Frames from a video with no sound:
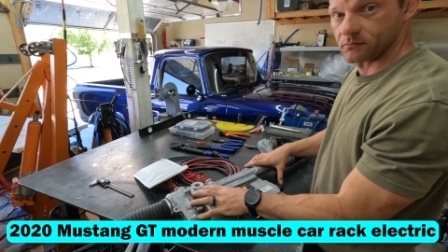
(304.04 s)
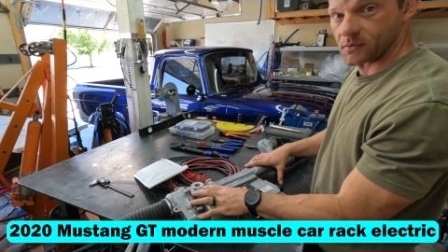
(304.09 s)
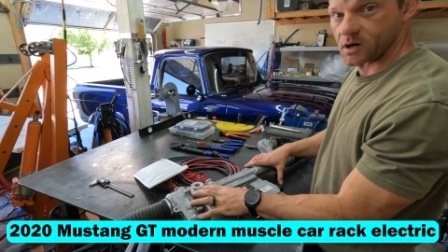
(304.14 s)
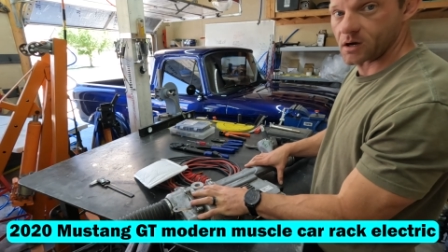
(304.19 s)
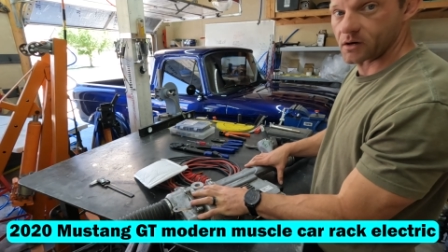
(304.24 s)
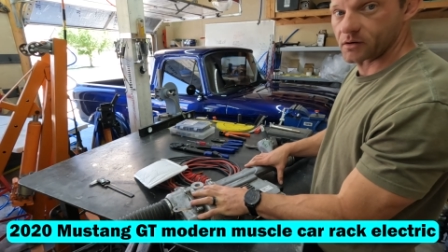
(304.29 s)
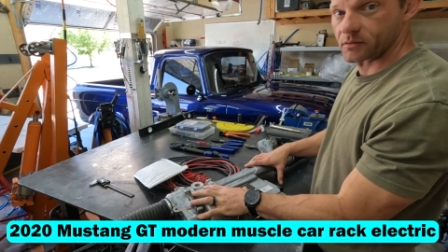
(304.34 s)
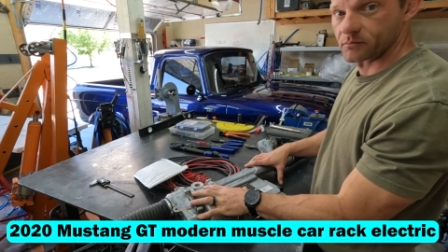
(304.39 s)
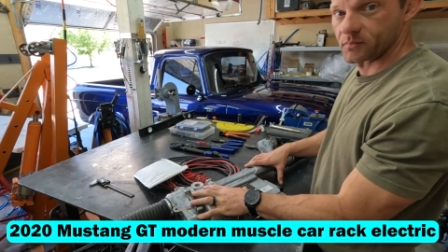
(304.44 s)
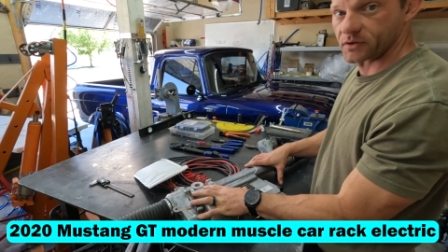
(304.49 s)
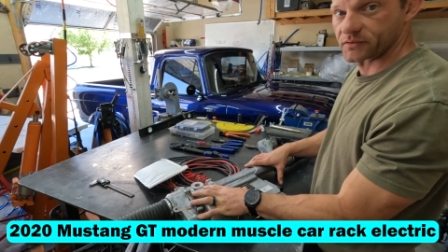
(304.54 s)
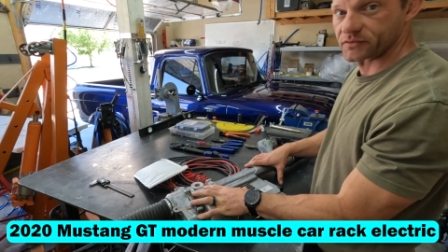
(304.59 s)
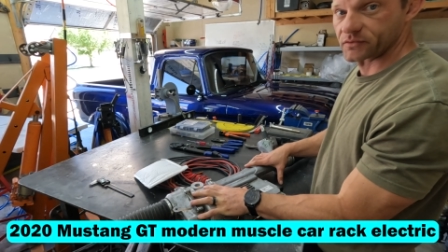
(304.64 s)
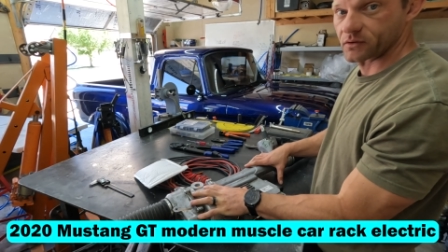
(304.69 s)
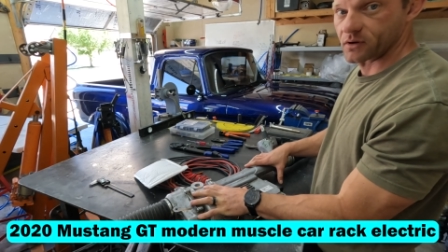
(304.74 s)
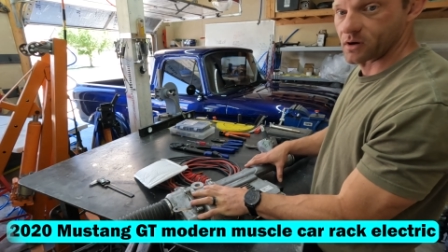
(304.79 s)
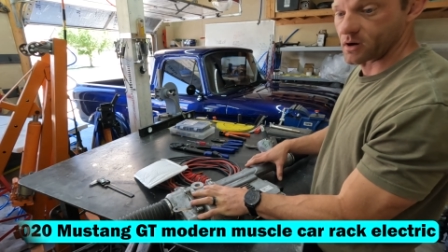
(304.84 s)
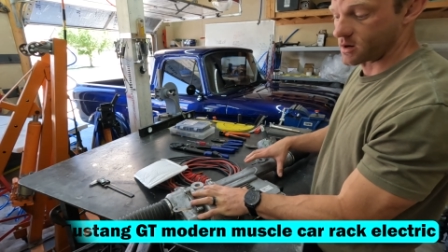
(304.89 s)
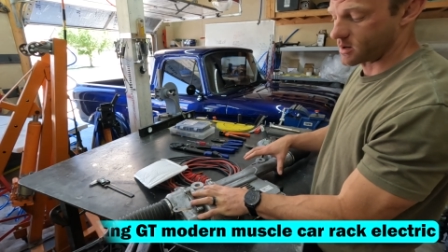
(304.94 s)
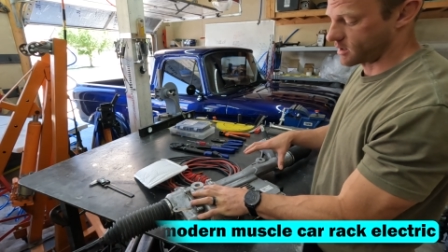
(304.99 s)
modern
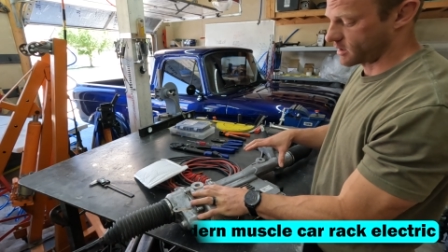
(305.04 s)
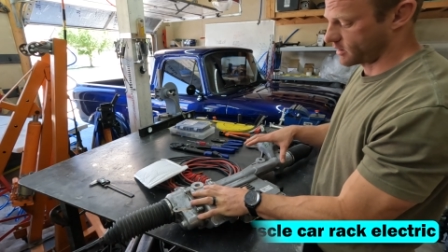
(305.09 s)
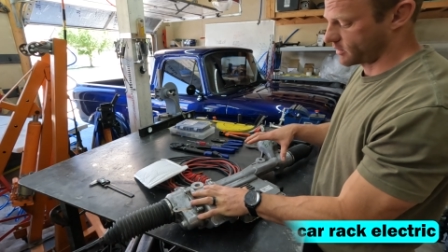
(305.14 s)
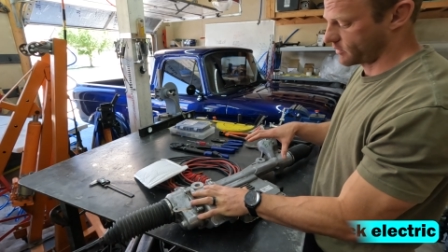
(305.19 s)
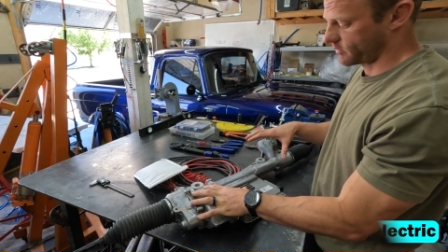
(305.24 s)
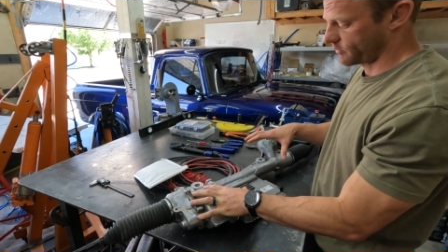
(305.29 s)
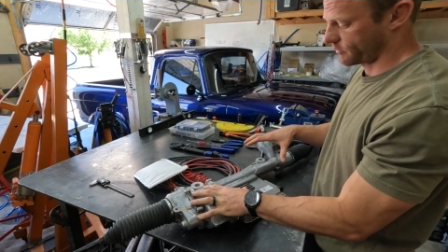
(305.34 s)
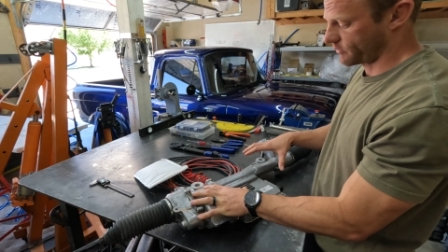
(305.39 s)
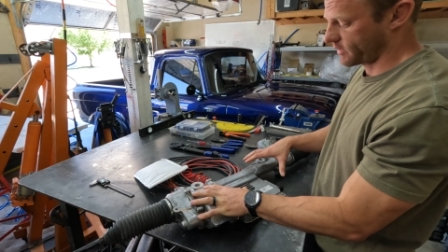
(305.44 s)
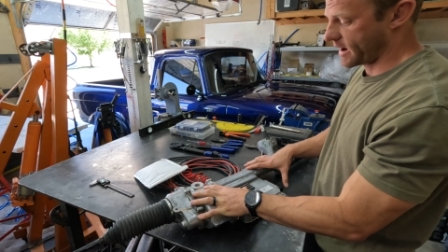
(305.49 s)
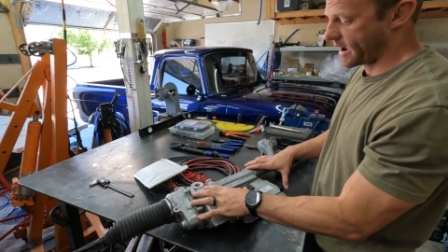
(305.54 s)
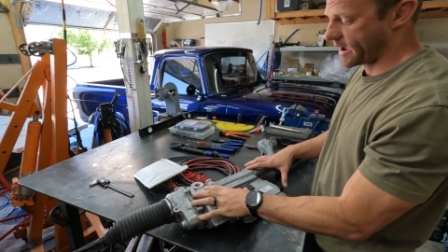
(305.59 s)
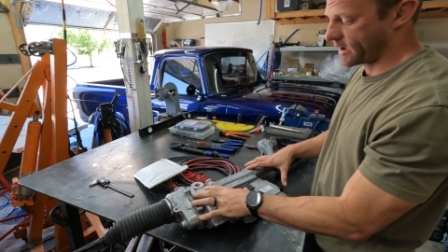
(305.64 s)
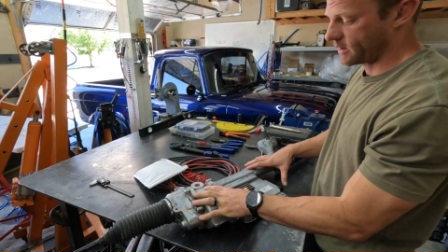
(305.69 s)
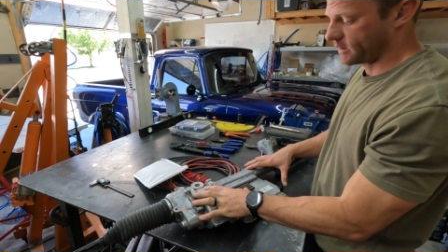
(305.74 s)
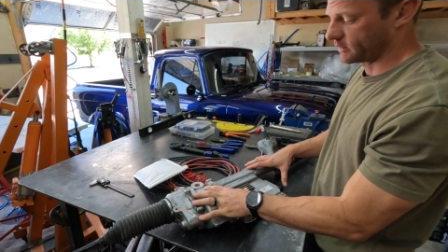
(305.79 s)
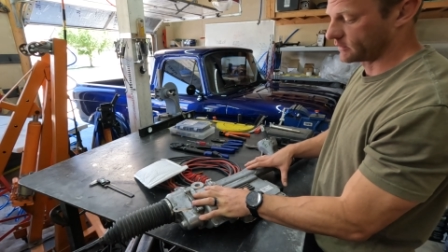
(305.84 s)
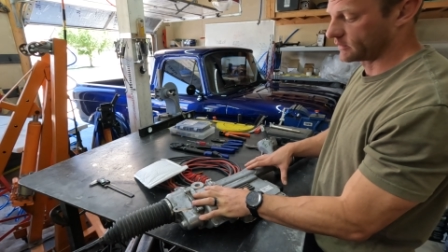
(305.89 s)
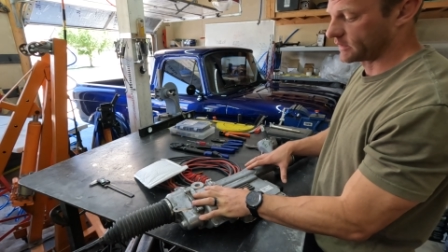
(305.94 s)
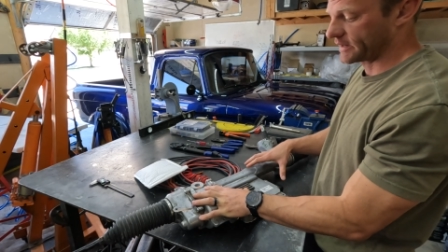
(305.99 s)
muscle car
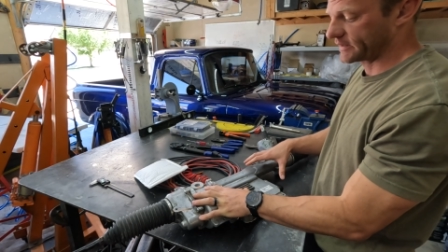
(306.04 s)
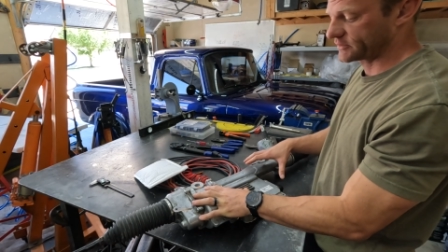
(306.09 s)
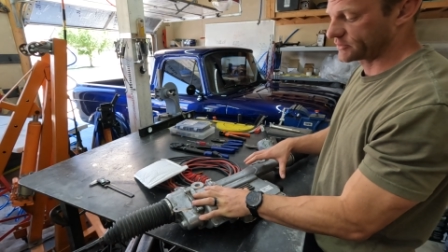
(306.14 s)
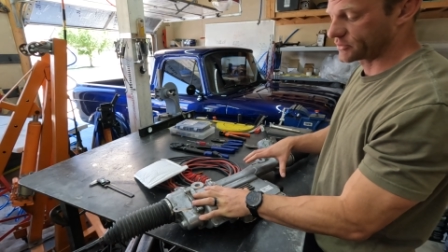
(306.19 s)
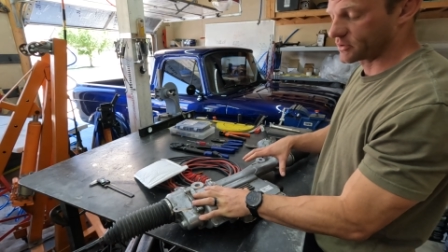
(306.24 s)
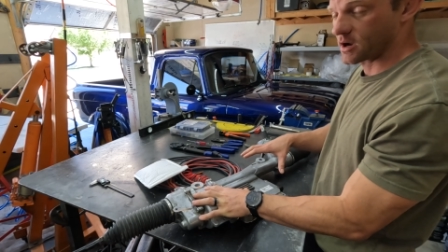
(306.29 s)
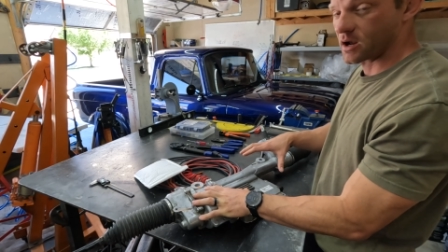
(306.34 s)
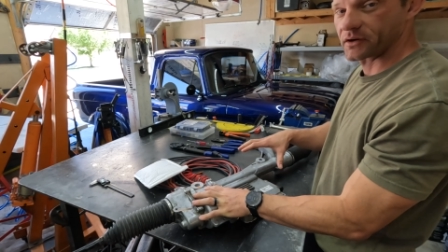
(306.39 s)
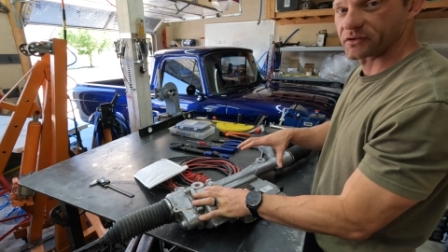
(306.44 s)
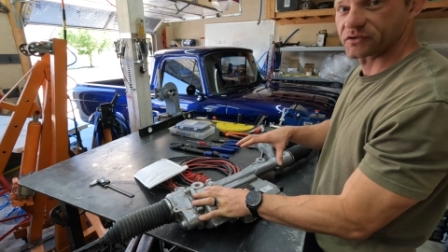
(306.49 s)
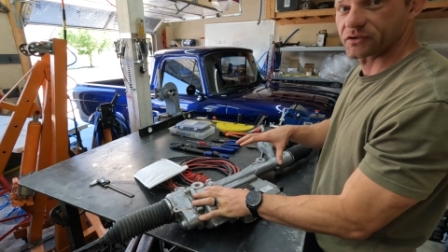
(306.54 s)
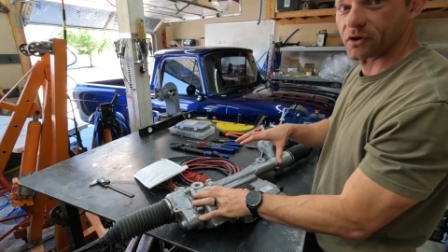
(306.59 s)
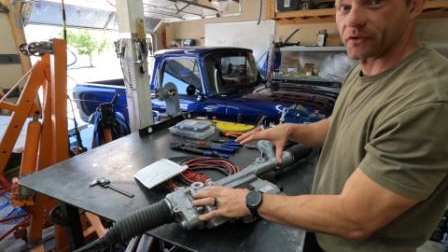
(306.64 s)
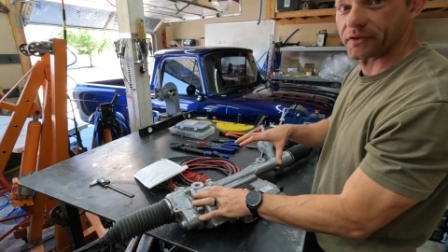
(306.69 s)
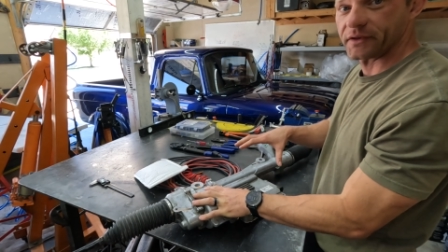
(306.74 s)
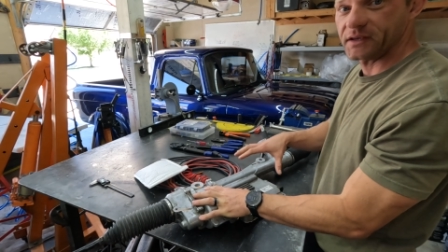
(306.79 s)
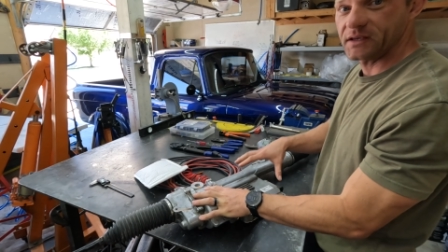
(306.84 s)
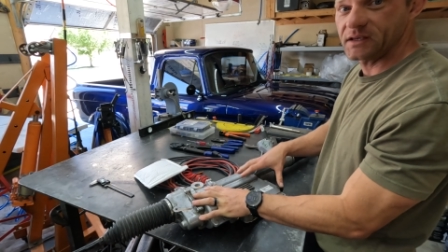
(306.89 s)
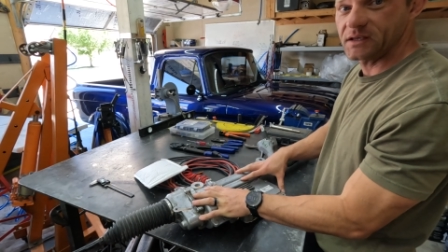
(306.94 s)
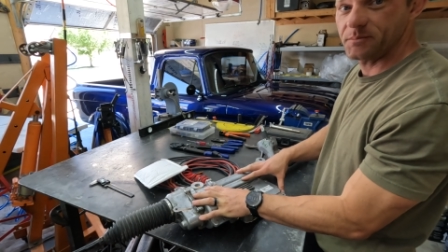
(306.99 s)
rack electronics
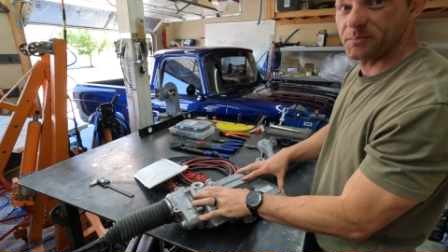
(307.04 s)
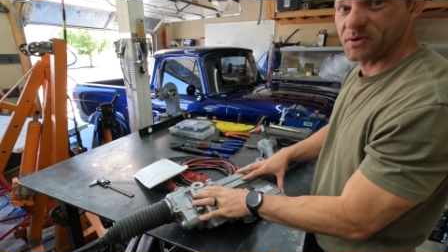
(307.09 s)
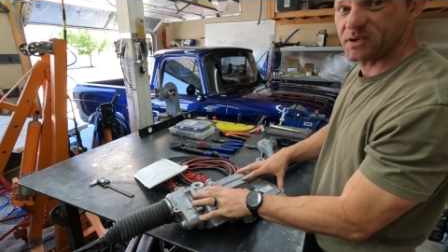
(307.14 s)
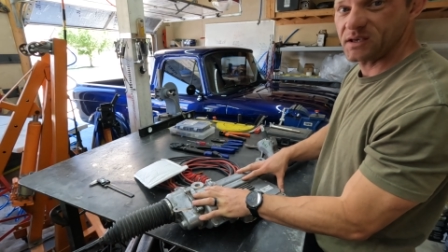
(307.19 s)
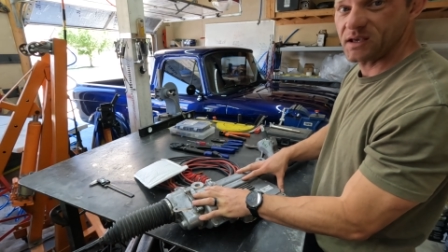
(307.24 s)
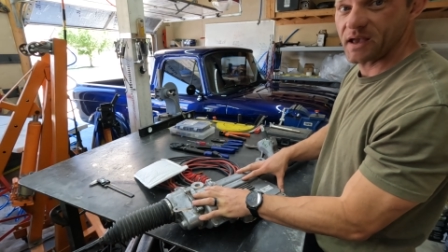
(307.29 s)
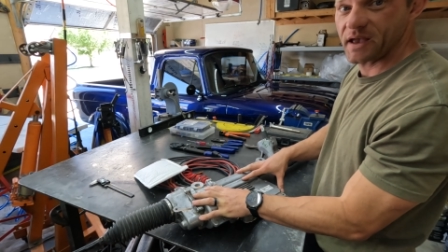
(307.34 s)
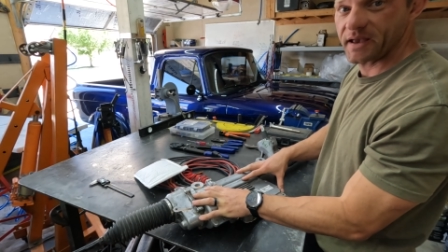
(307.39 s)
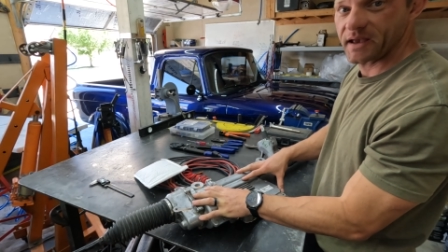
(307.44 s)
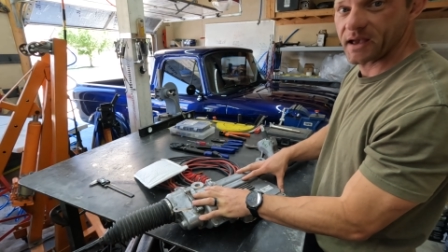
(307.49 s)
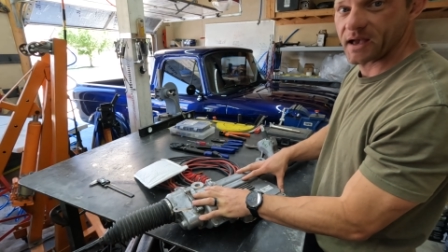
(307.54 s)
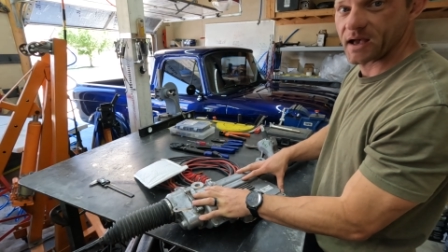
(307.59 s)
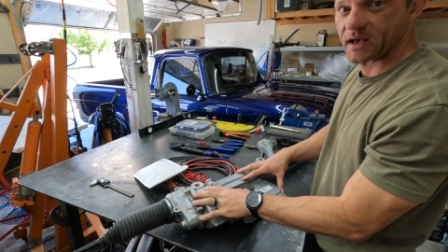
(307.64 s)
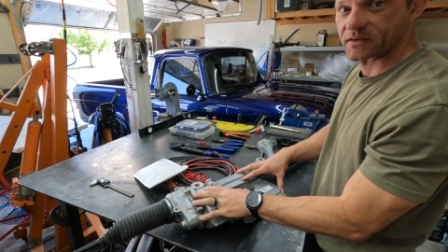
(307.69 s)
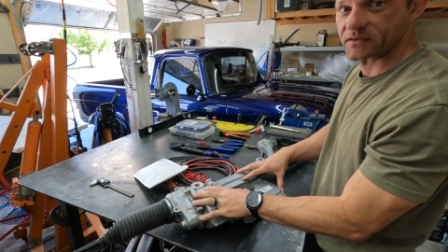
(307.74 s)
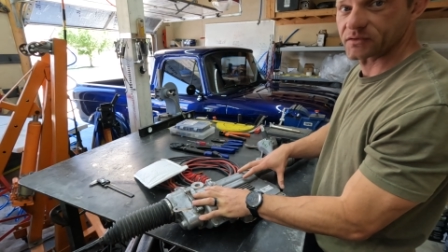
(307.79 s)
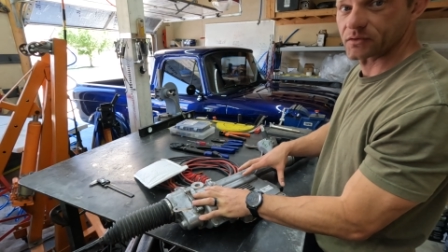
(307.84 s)
called an EPAS.